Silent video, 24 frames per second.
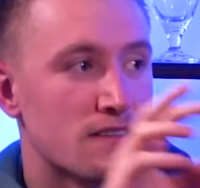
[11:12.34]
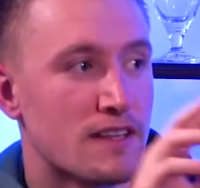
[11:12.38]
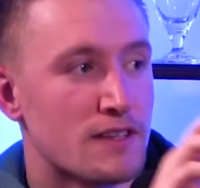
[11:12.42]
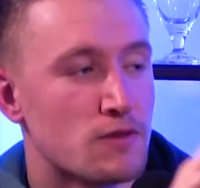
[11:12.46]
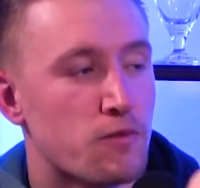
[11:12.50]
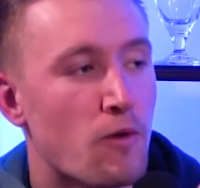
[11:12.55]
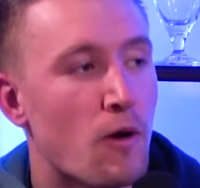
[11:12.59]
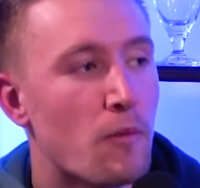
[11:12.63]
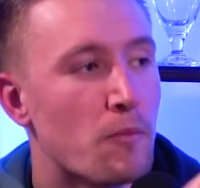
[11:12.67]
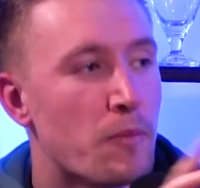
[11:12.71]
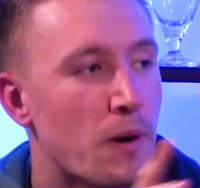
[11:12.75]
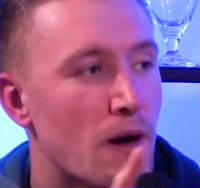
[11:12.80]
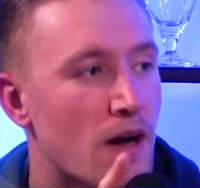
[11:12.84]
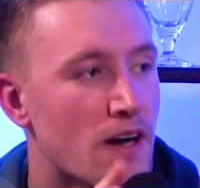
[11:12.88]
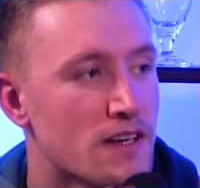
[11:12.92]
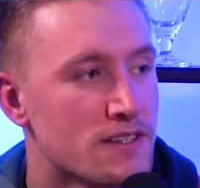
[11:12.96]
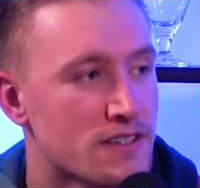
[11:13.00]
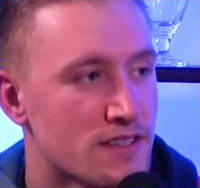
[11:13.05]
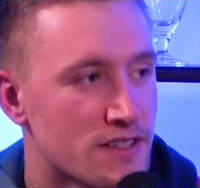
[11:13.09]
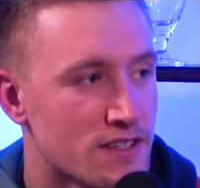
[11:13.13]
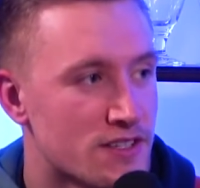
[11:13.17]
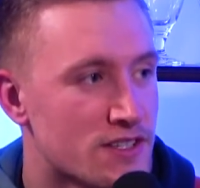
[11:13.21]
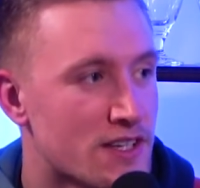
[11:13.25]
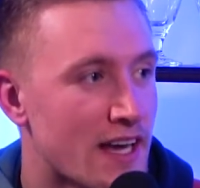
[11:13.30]
There's one
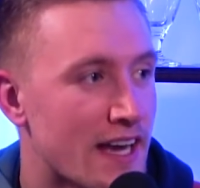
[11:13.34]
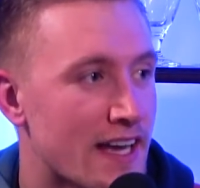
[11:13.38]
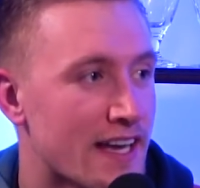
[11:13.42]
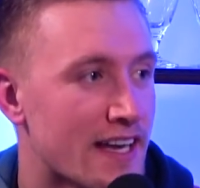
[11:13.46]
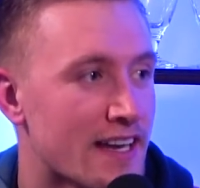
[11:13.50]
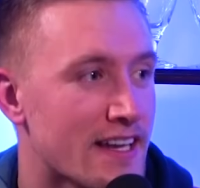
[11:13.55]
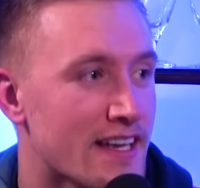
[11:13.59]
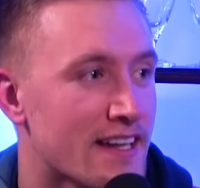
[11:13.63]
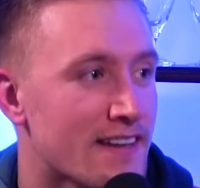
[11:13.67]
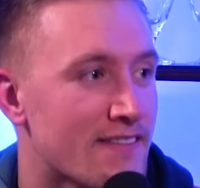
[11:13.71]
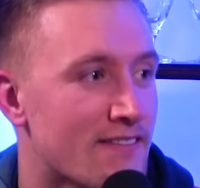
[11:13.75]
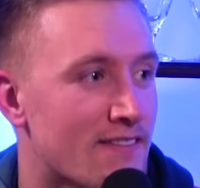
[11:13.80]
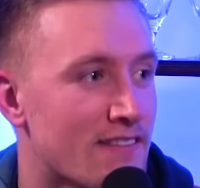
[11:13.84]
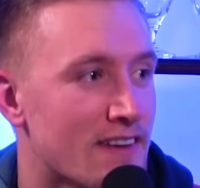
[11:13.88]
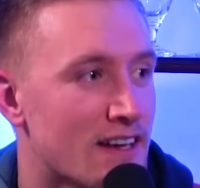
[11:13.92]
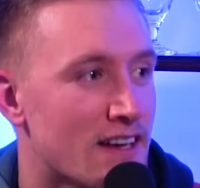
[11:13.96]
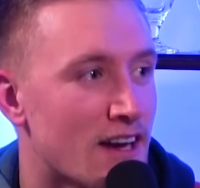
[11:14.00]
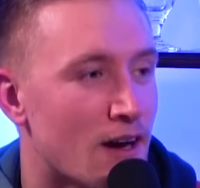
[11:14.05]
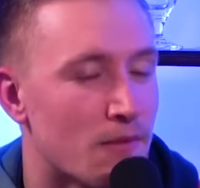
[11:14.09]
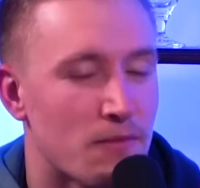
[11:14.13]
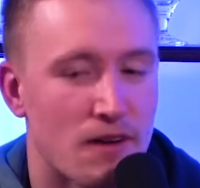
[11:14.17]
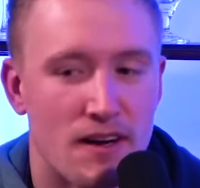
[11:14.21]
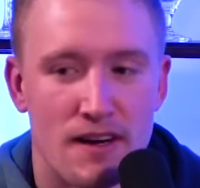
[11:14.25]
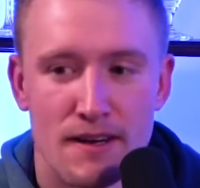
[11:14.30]
person that's checking in.
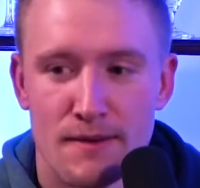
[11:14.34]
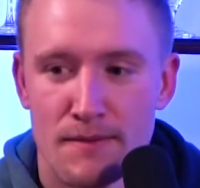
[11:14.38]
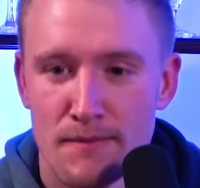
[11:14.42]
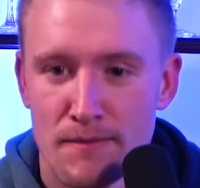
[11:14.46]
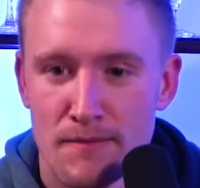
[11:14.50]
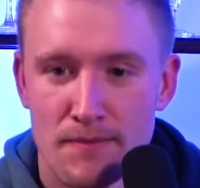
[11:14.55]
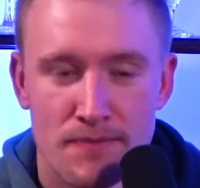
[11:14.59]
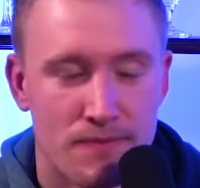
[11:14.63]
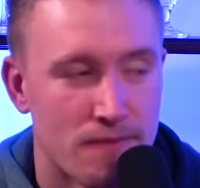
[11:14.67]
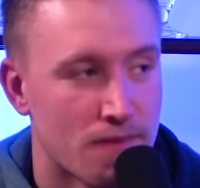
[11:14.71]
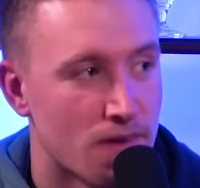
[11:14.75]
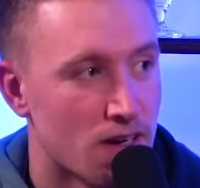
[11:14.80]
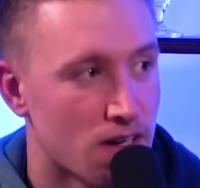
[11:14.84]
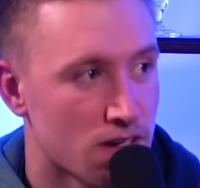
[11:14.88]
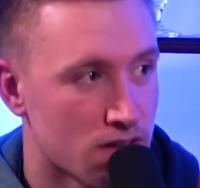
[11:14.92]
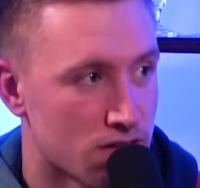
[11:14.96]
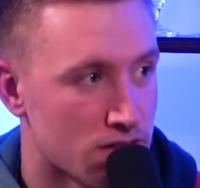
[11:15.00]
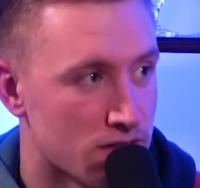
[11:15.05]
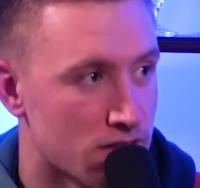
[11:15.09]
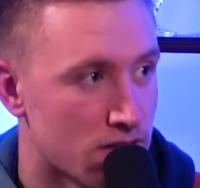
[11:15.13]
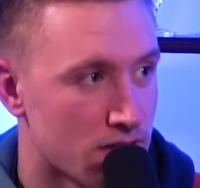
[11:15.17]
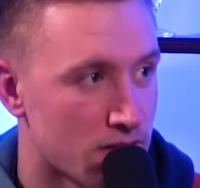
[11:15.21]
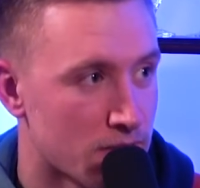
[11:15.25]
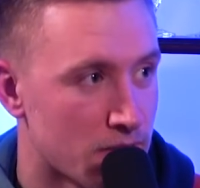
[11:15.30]
I'm like, I
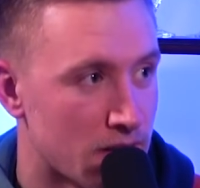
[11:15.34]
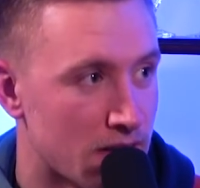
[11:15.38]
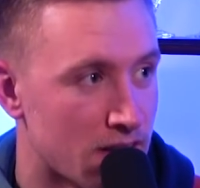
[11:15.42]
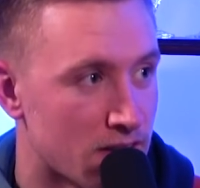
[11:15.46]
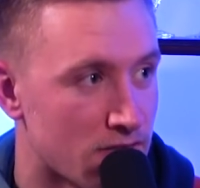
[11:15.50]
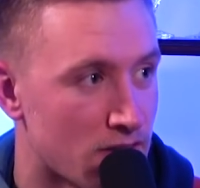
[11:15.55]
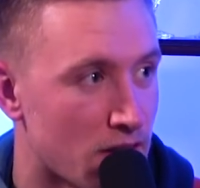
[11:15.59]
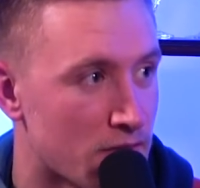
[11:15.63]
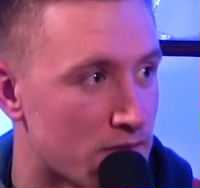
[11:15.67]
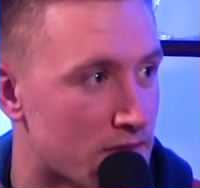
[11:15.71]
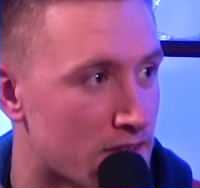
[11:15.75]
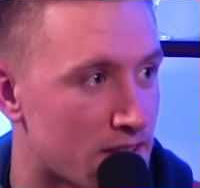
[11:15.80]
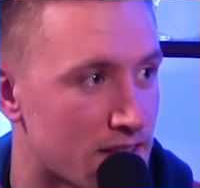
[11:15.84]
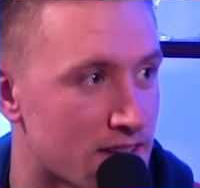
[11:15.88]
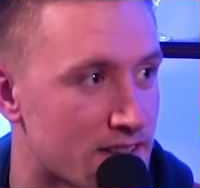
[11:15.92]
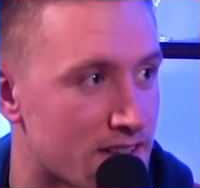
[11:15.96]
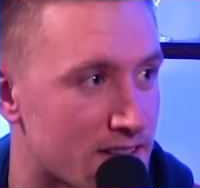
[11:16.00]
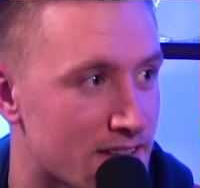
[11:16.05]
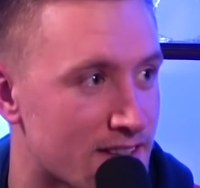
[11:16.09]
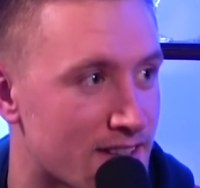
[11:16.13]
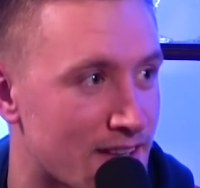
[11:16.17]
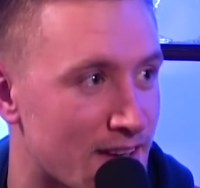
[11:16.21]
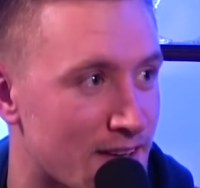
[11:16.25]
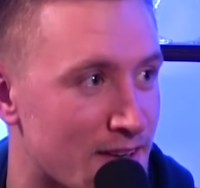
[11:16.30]
could I'll make a run for
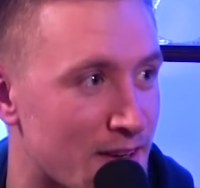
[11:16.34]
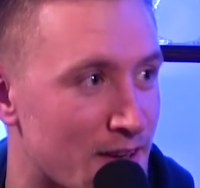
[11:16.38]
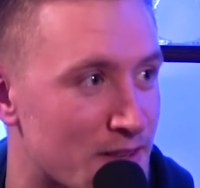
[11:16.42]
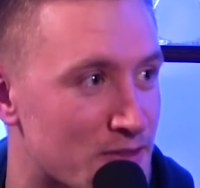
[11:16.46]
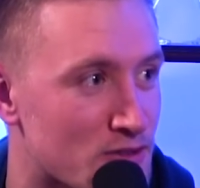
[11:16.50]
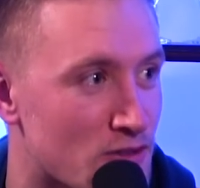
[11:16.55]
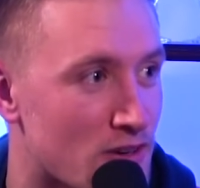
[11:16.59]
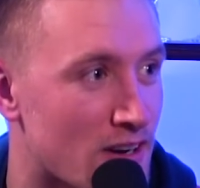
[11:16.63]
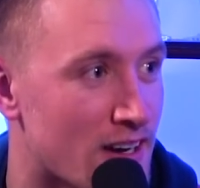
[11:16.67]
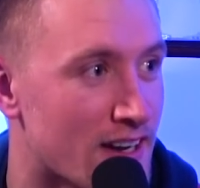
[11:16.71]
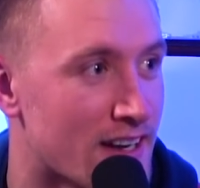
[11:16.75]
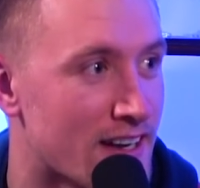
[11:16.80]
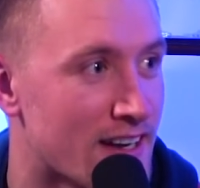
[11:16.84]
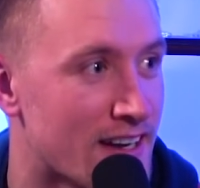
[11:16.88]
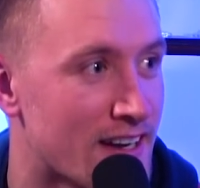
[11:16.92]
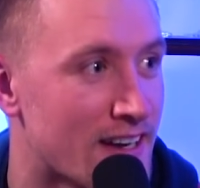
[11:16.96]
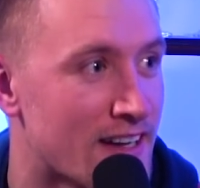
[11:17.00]
this. I'll try.